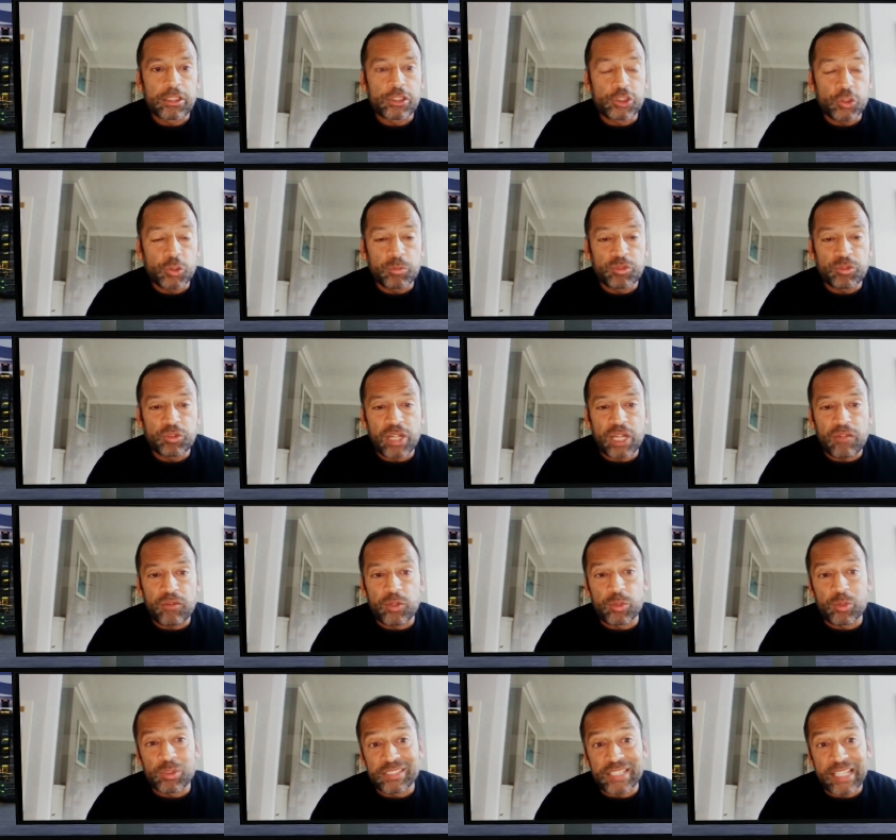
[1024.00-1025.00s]
the jobs
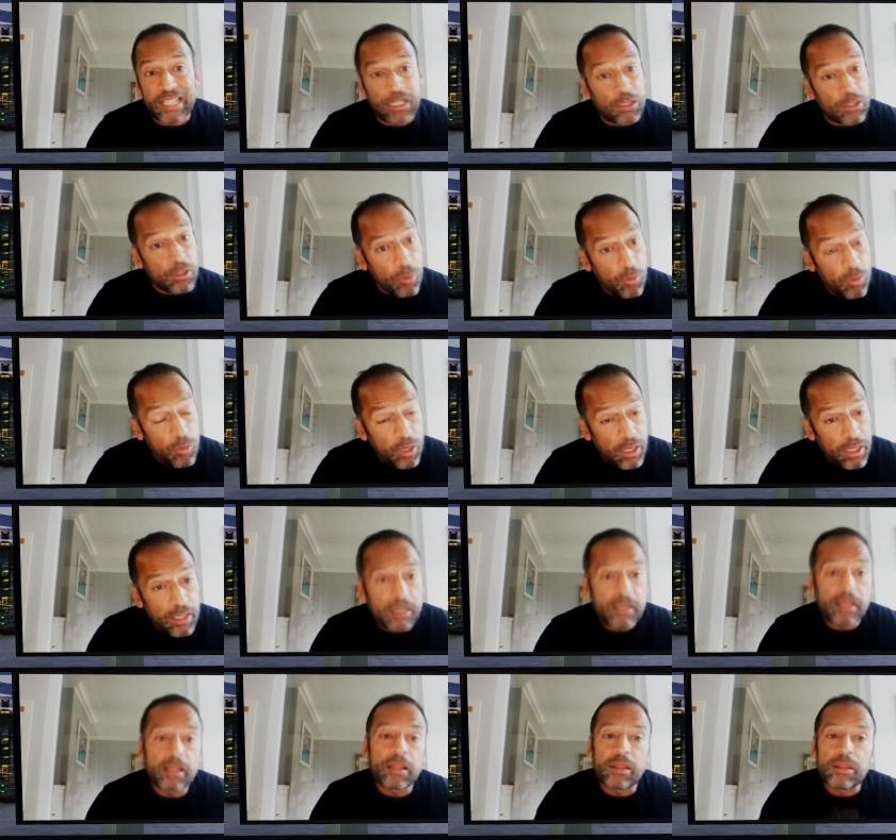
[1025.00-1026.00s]
recovery will take
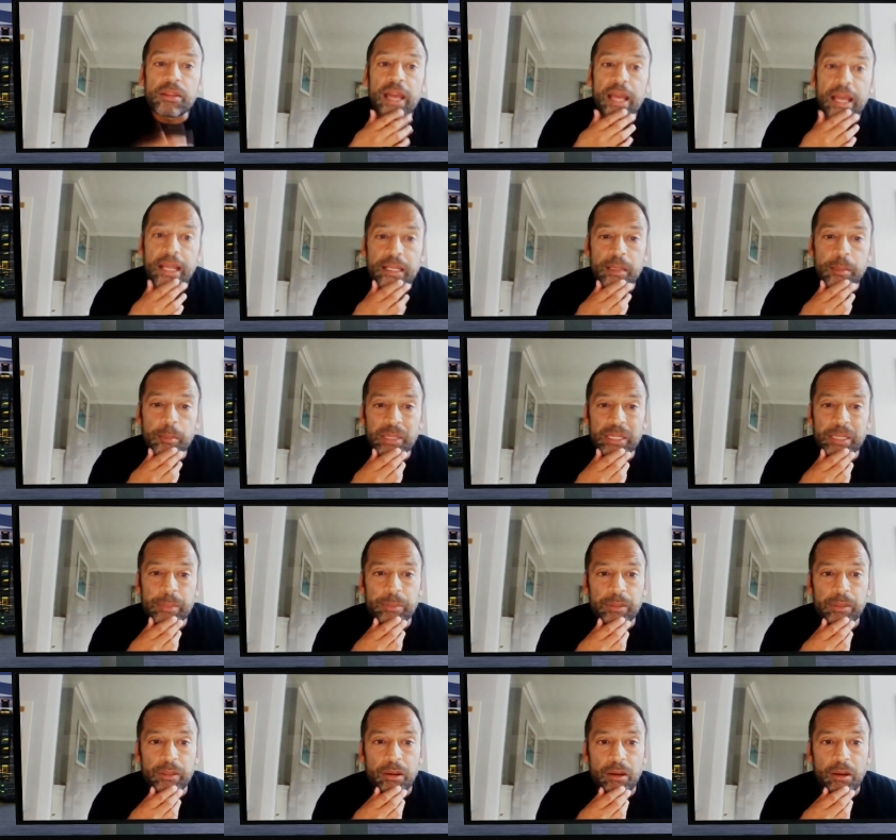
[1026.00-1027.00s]
longer than
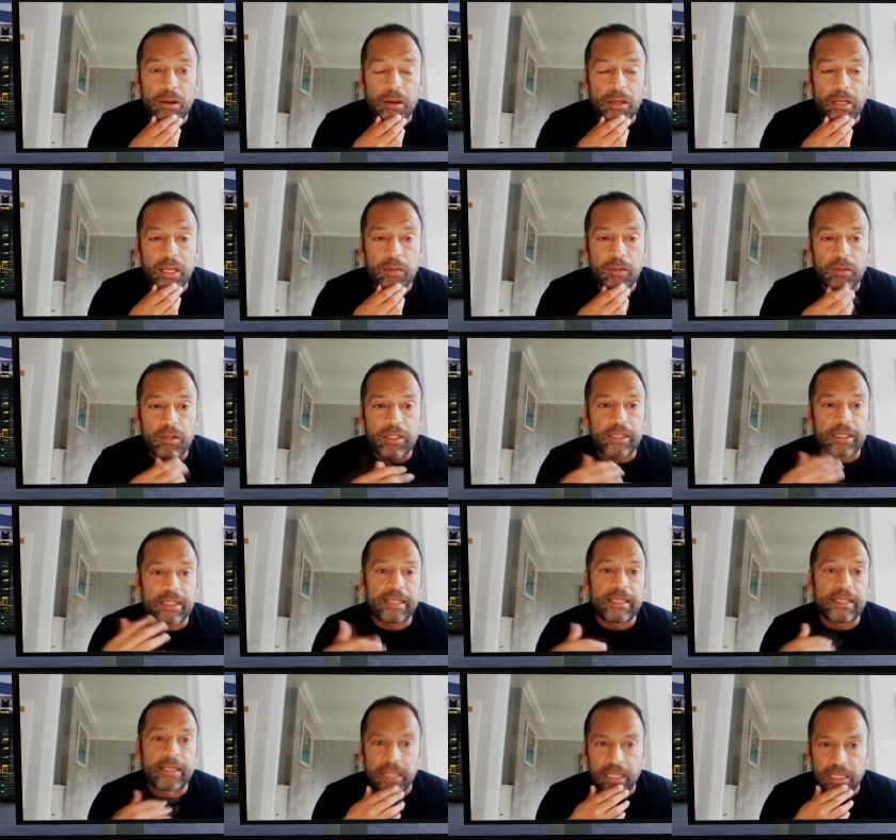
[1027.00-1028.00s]
people are
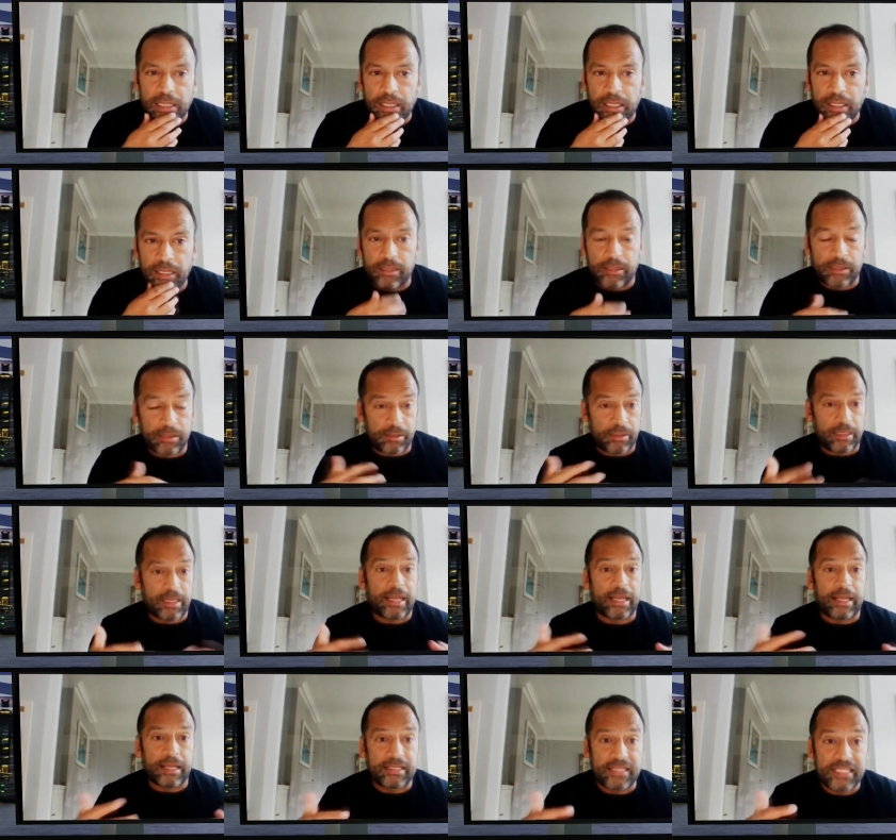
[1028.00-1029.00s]
currently
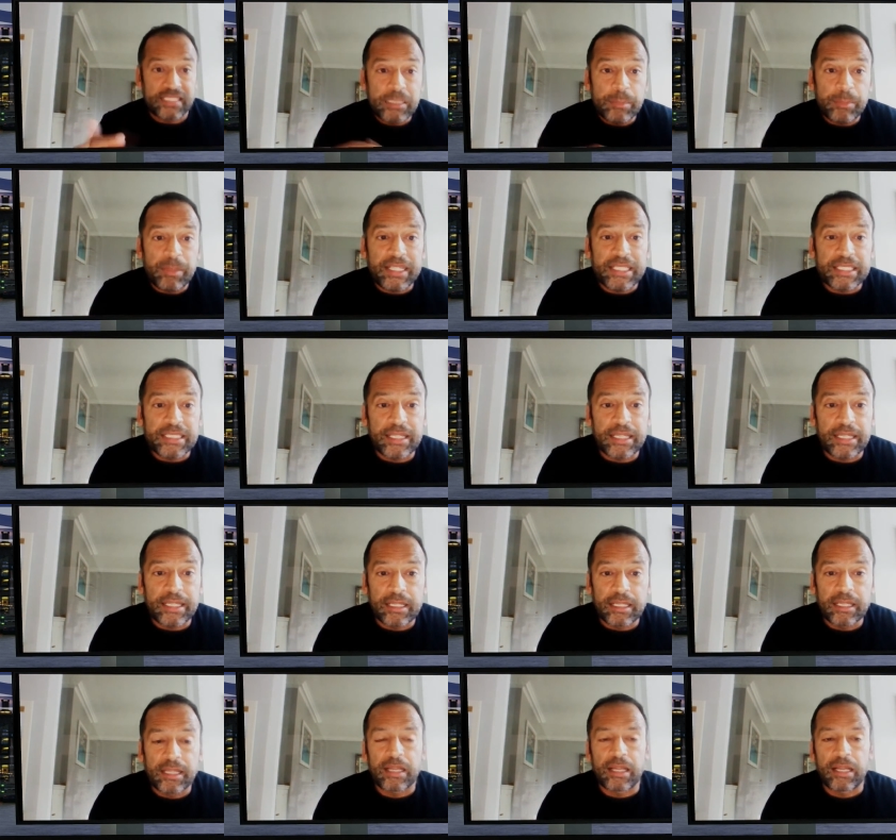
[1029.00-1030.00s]

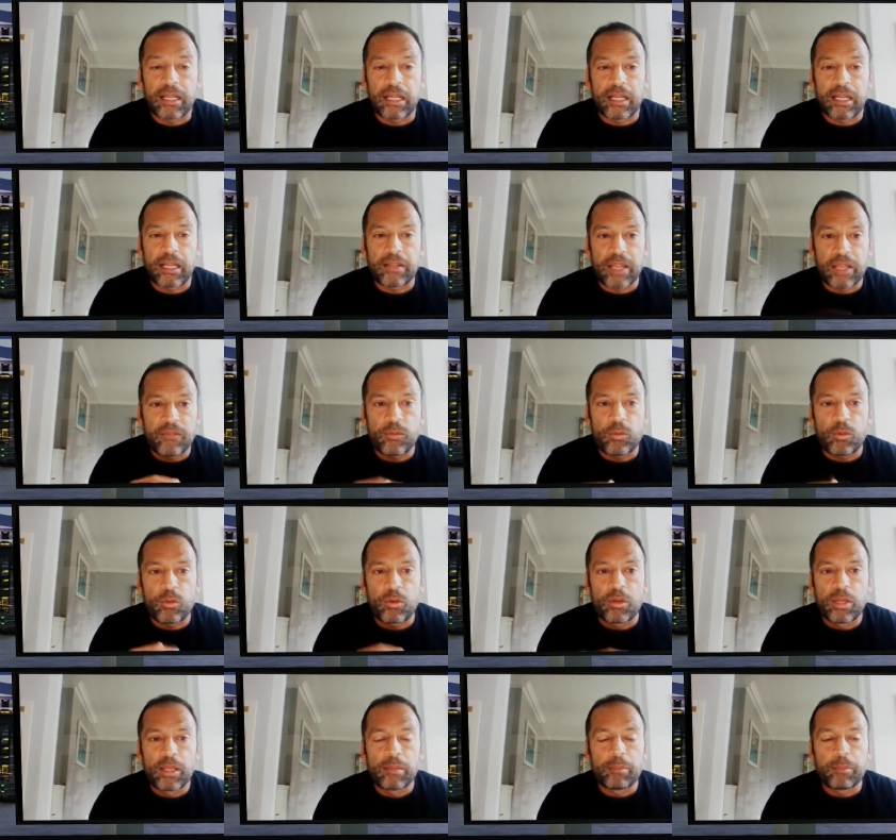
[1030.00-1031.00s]
anticipating, and
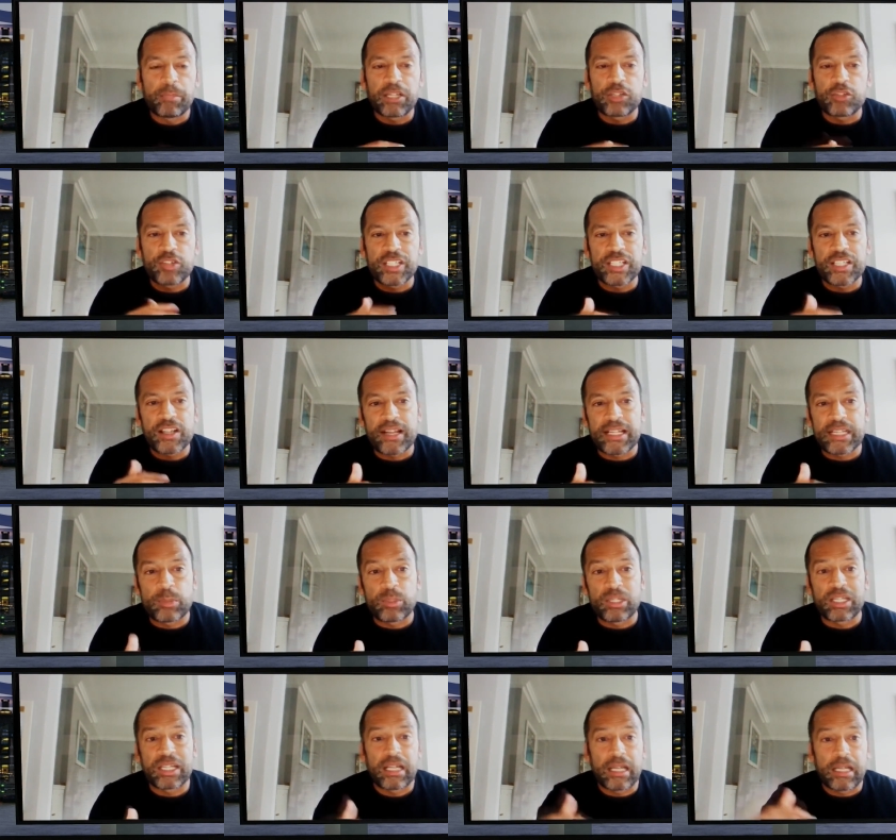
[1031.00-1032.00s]
therefore monetary tightening
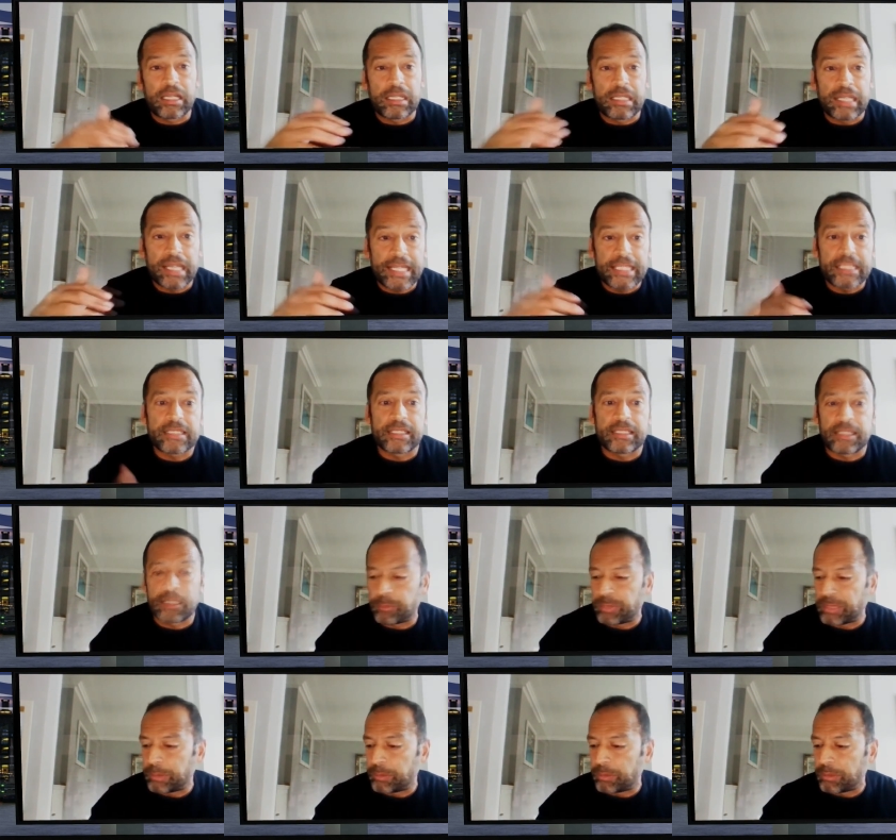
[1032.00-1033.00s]
will occur later
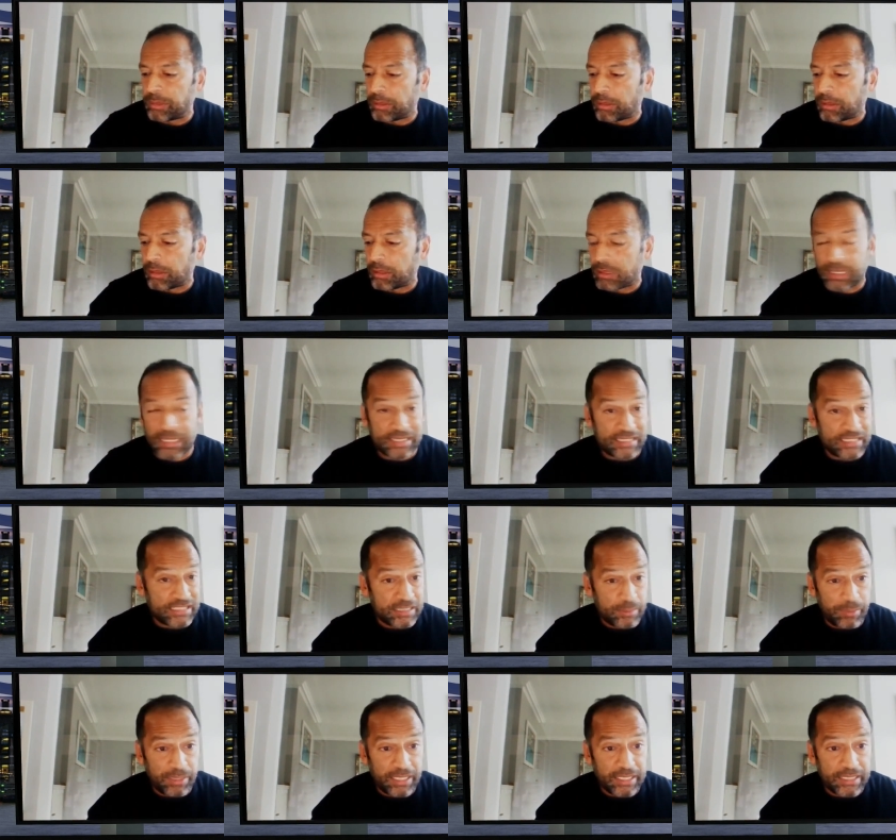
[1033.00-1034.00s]
than people are
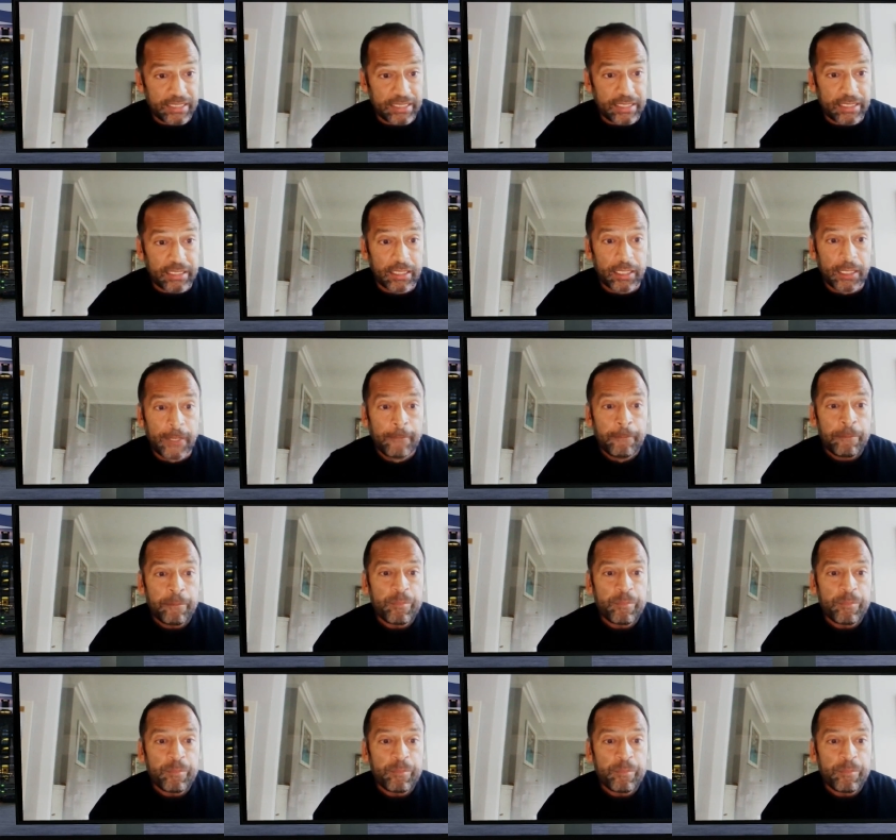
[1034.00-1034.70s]
anticipating.